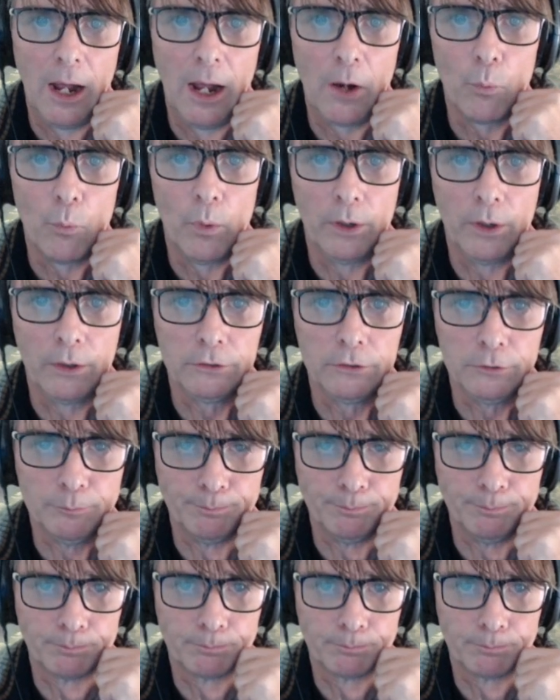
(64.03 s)
I want,
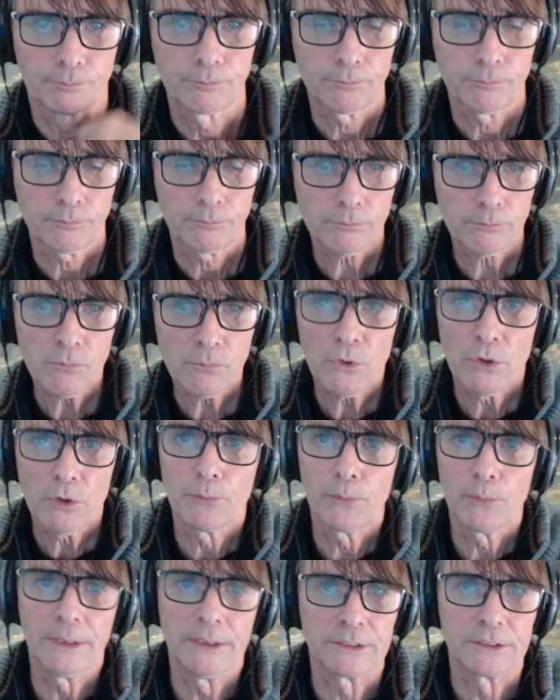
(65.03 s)

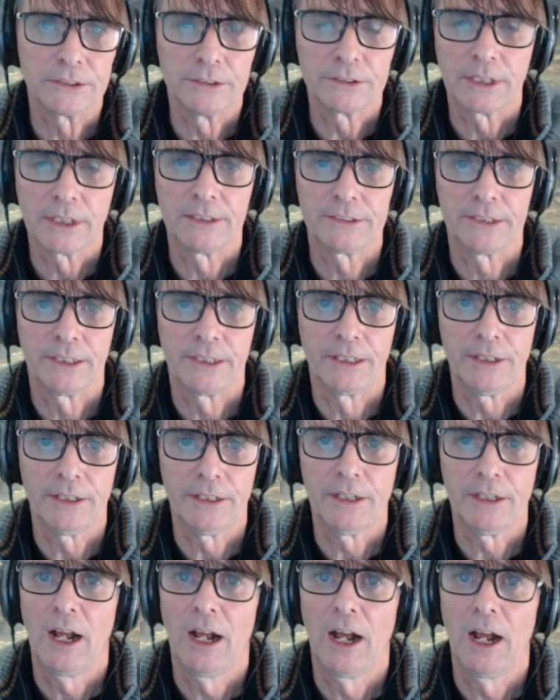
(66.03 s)
for instance, I
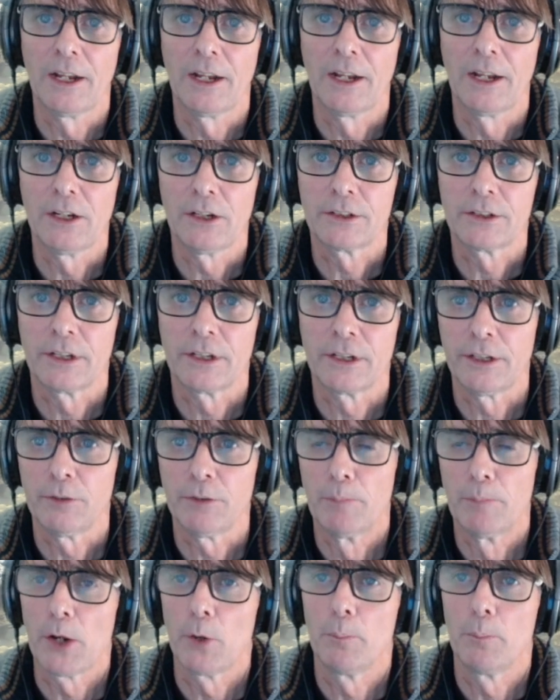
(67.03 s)
say I take
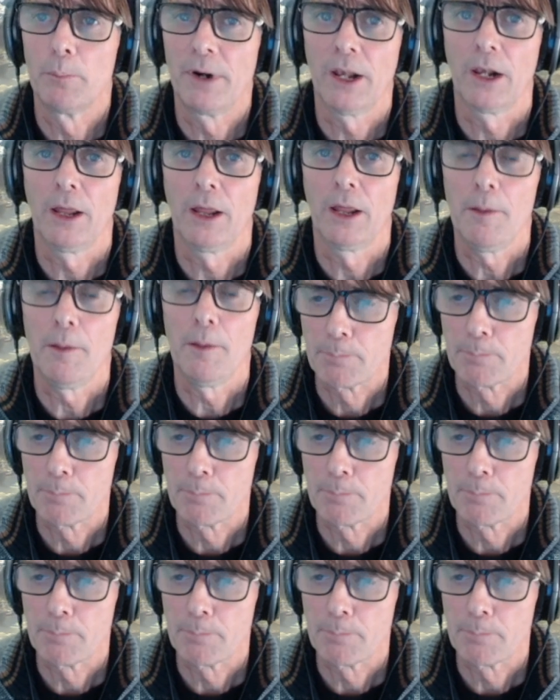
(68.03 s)
my umbrella